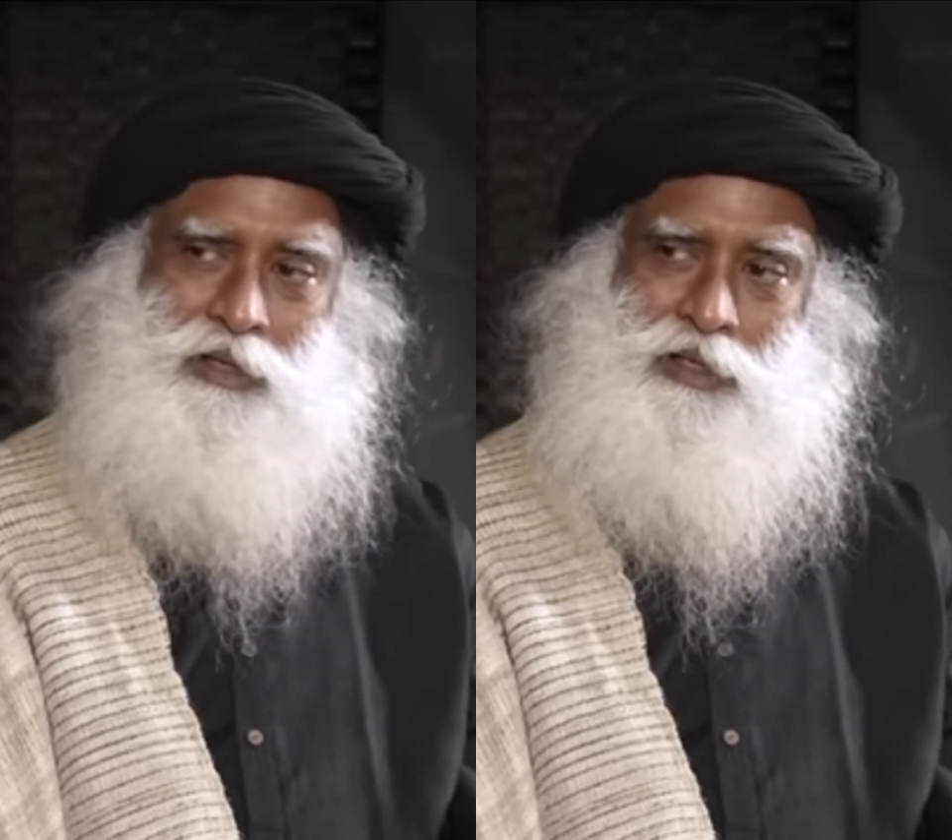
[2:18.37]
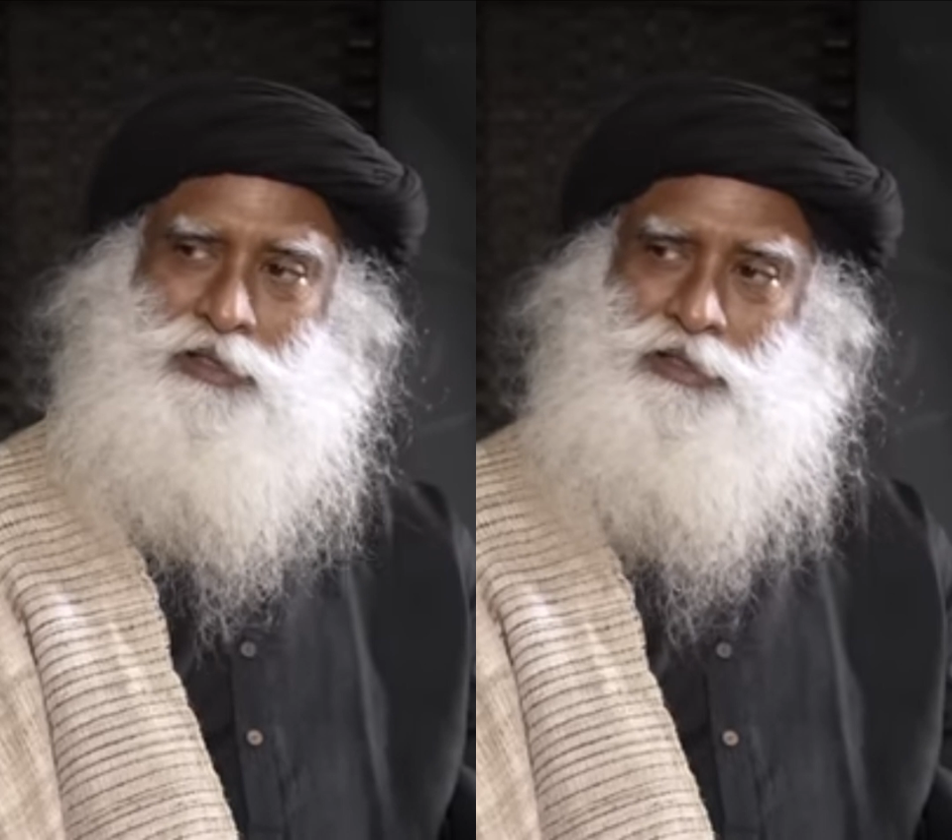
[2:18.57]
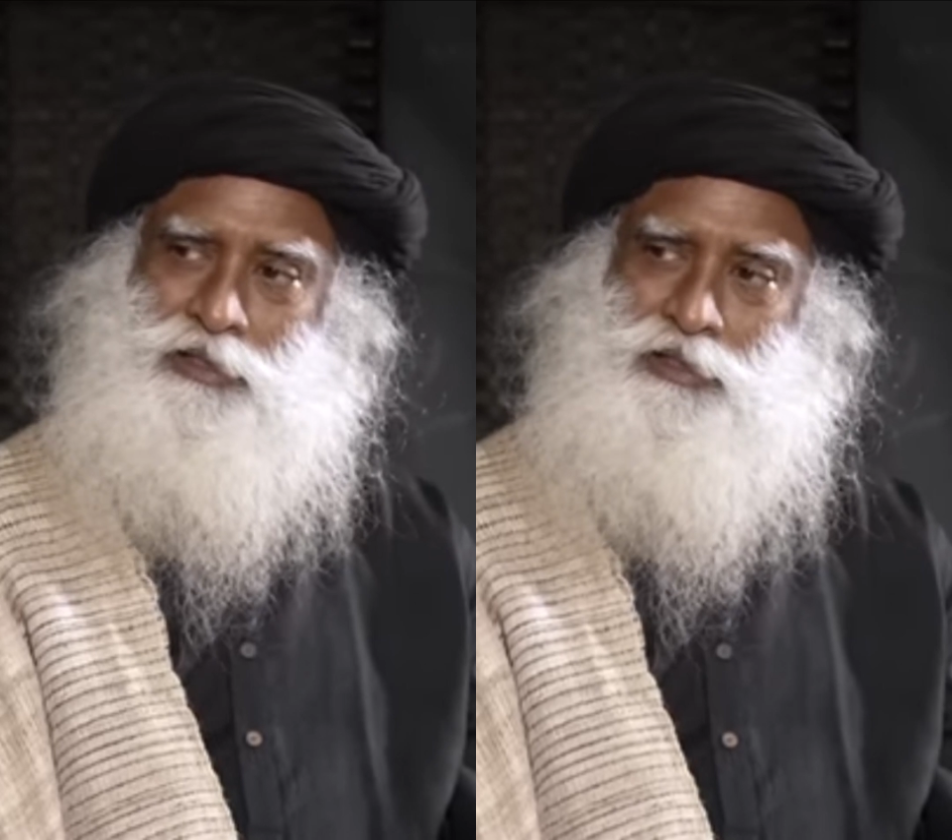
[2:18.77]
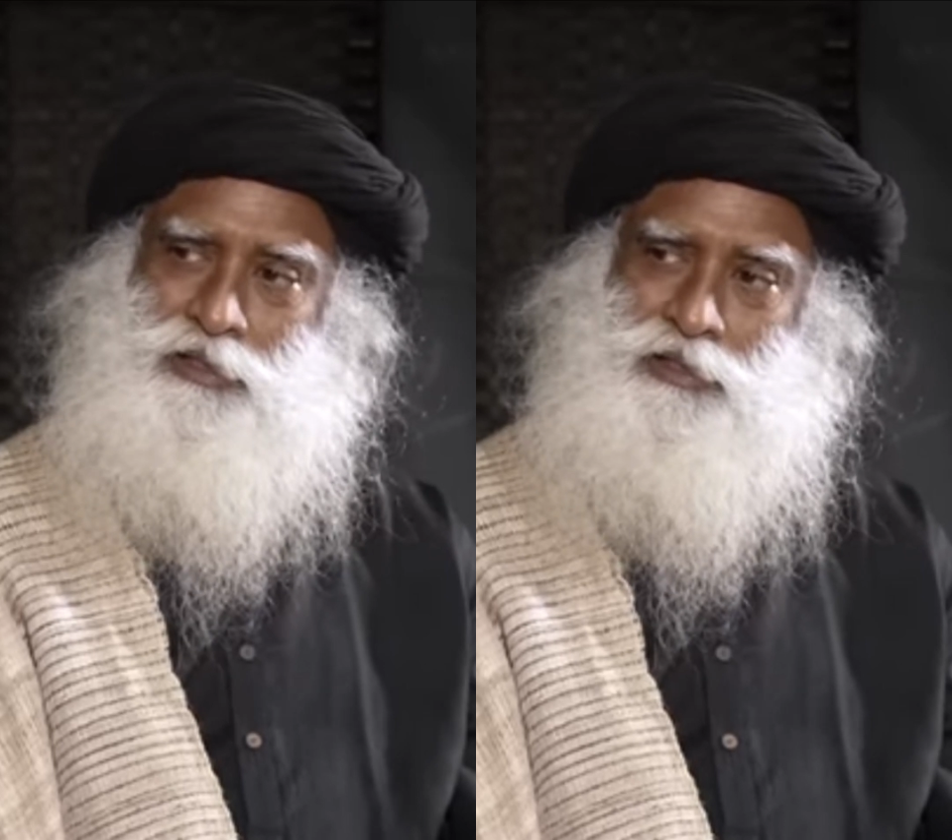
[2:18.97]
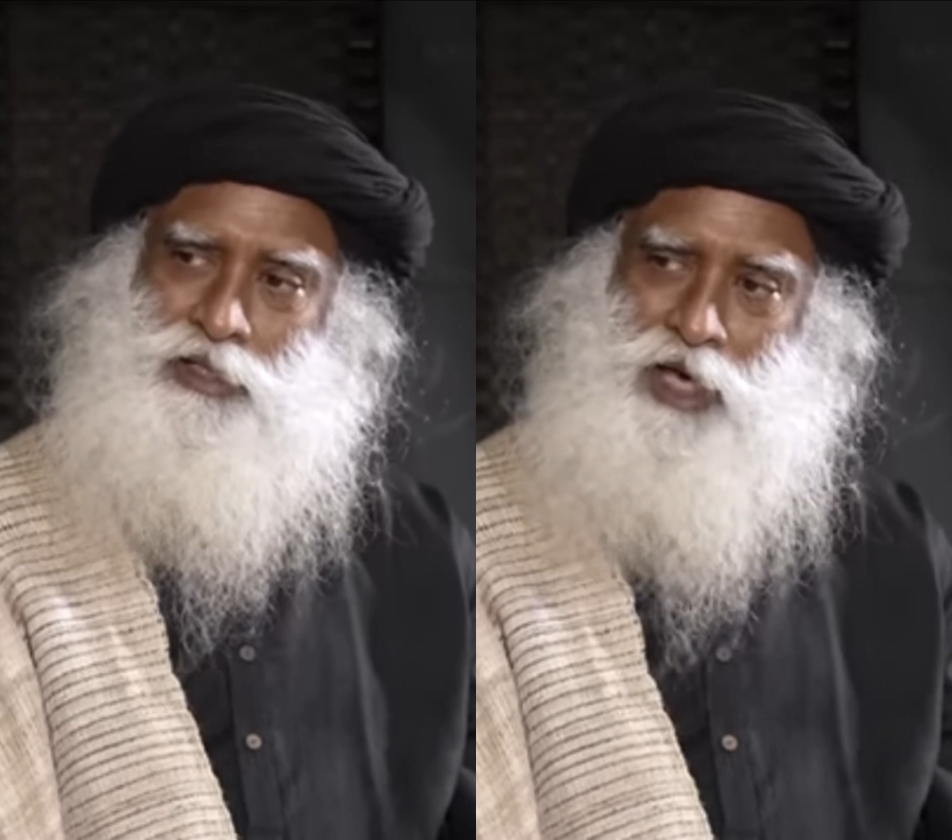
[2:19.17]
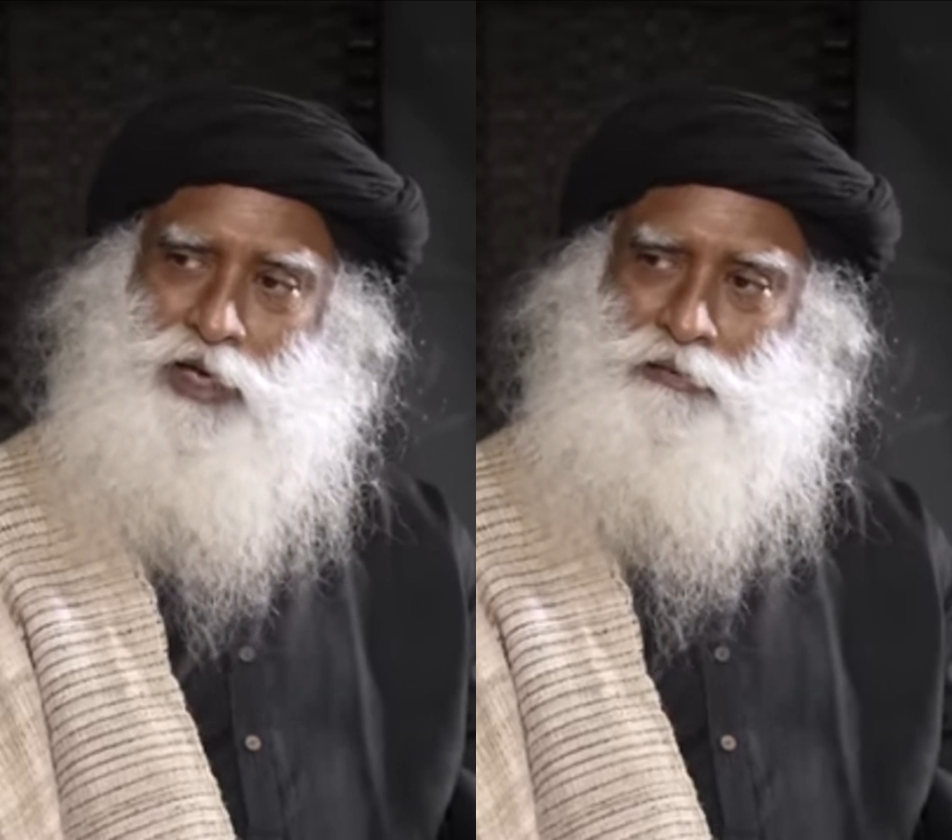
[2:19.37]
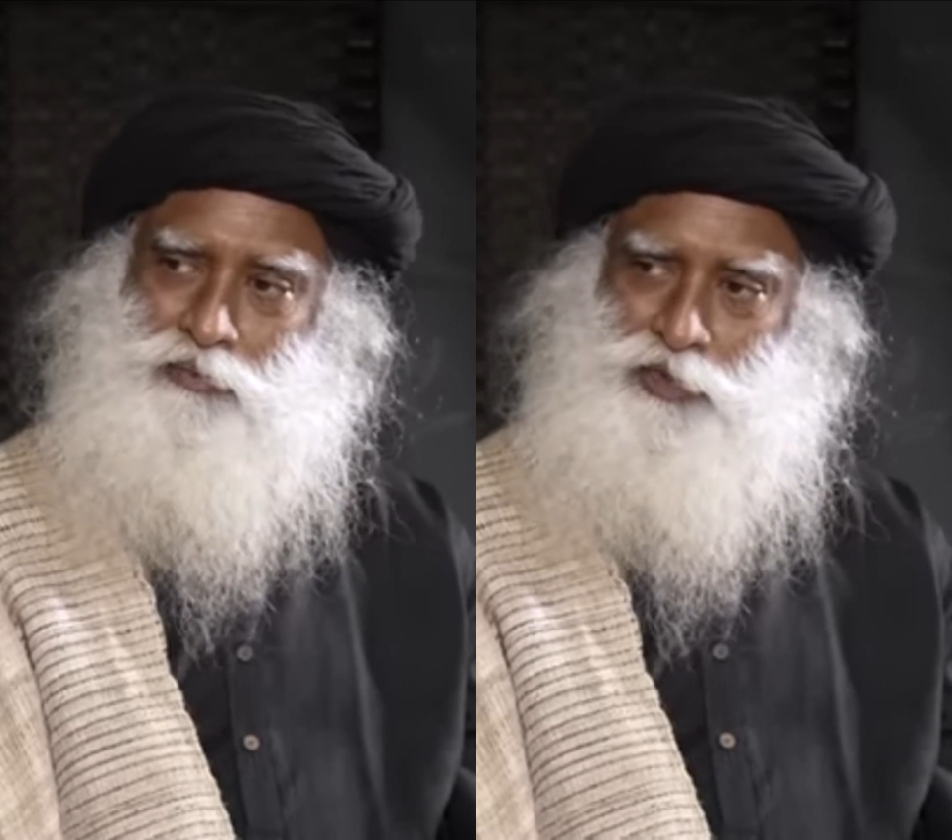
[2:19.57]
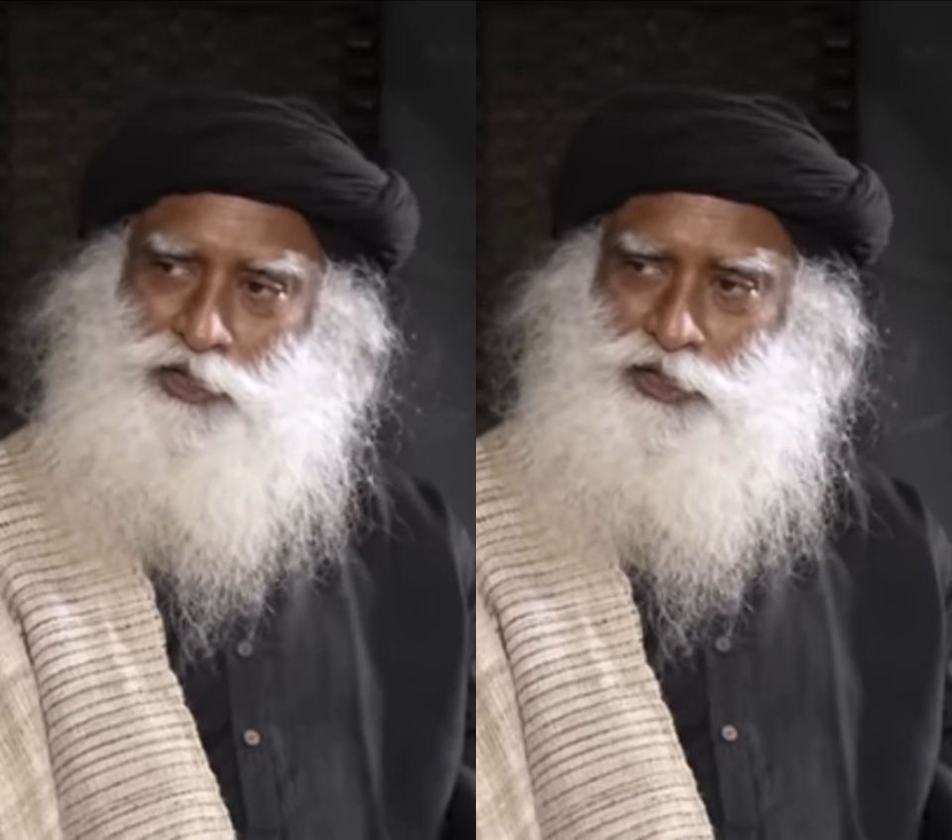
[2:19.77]
It is
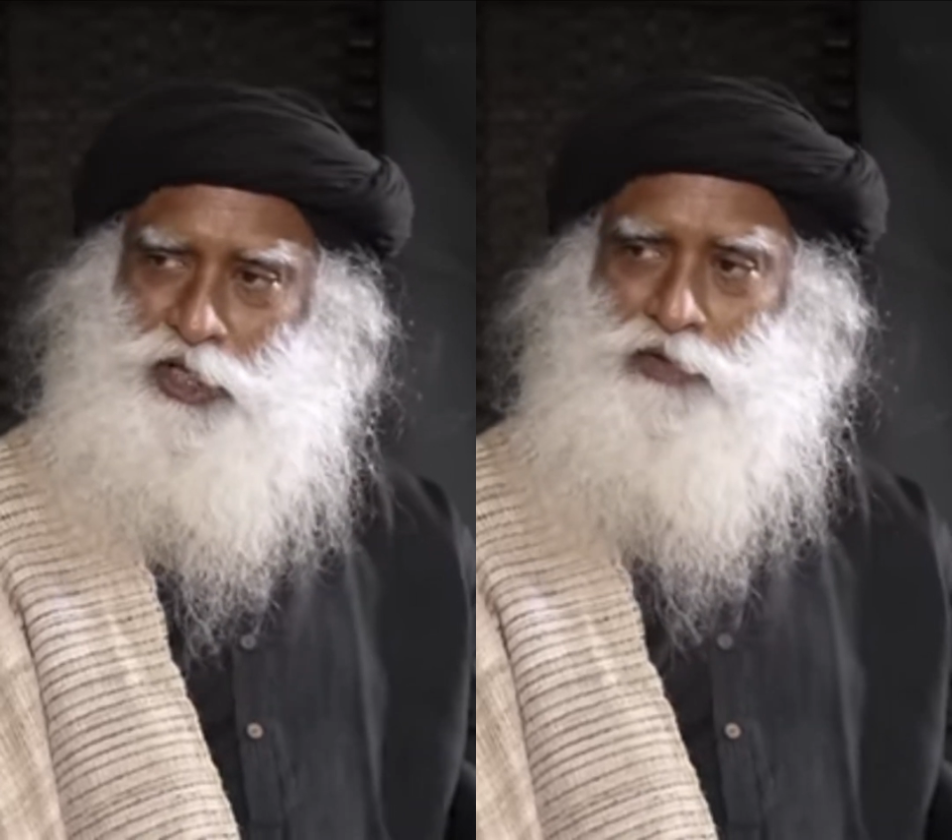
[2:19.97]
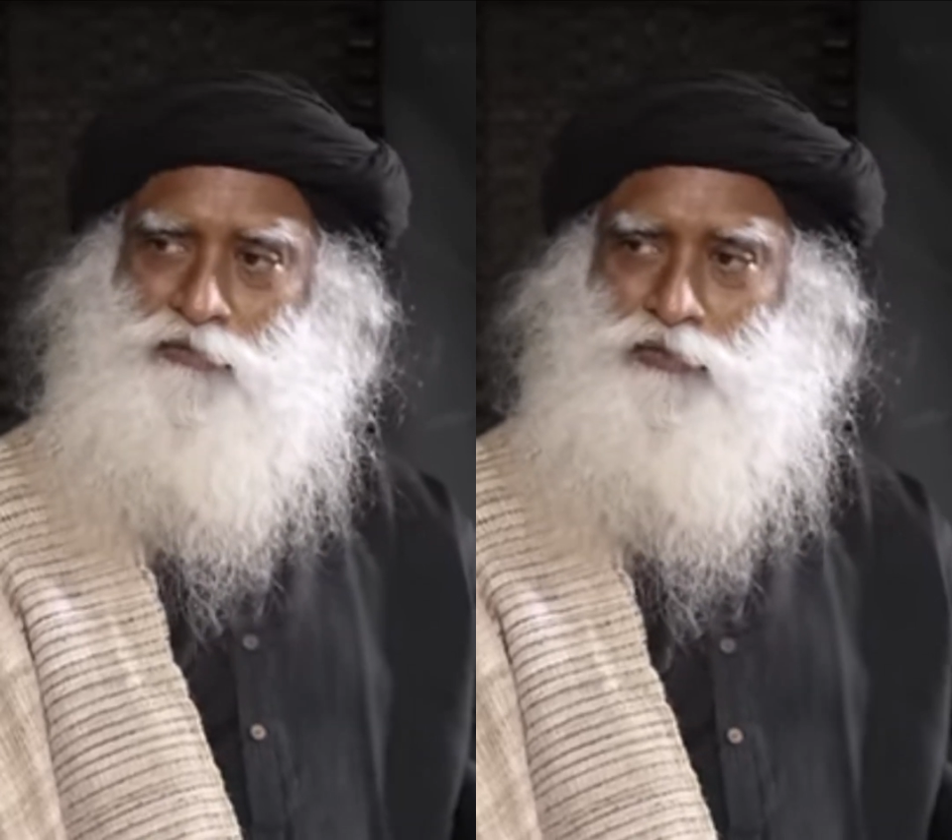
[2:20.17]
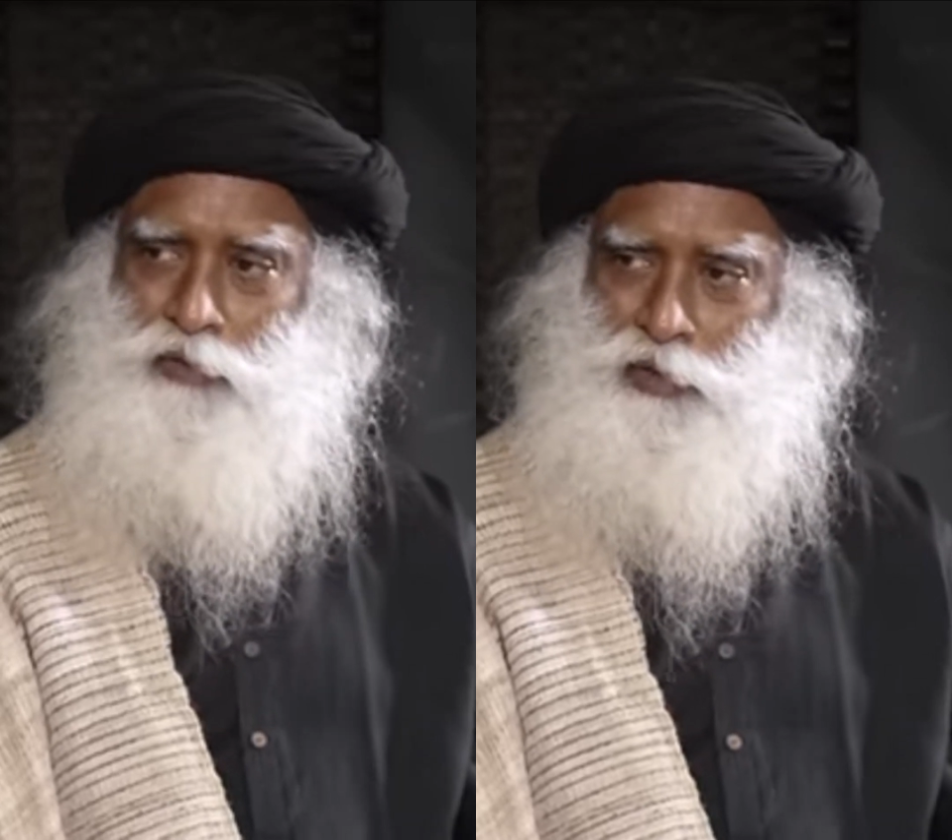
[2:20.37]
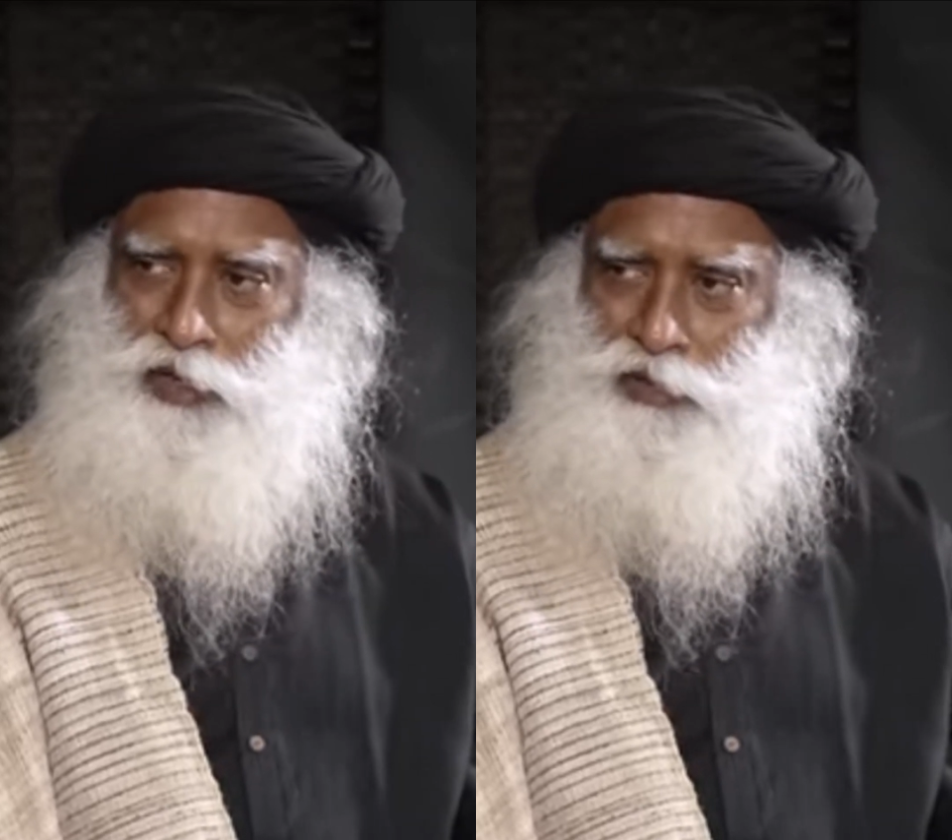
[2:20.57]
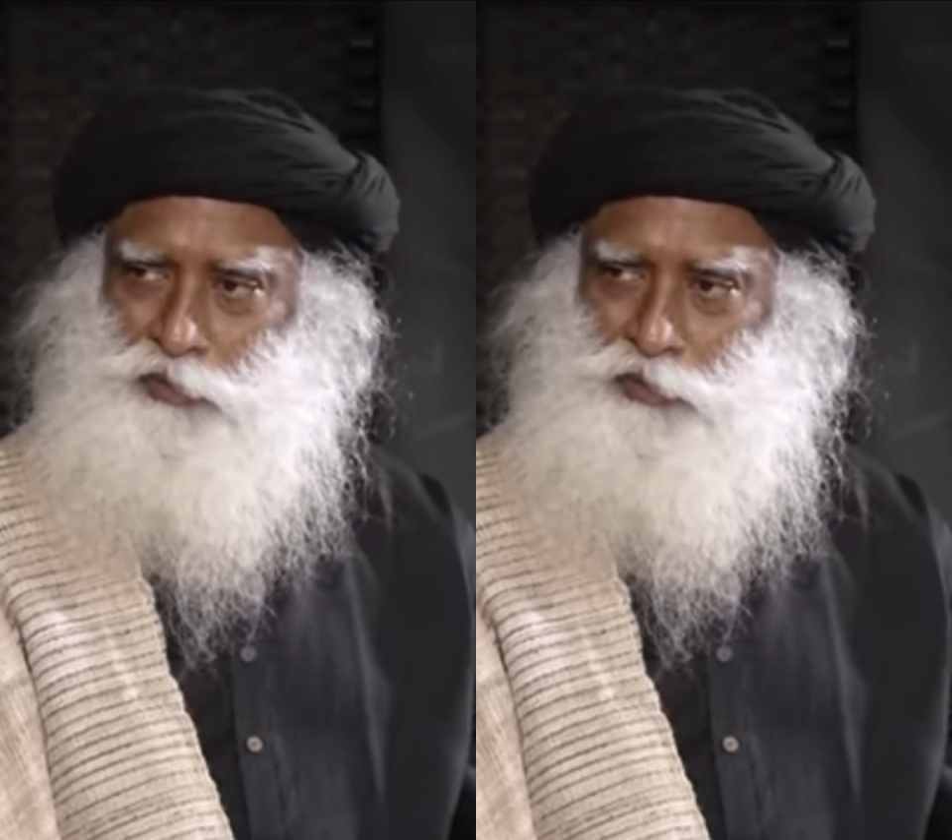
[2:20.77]
time which is unfolding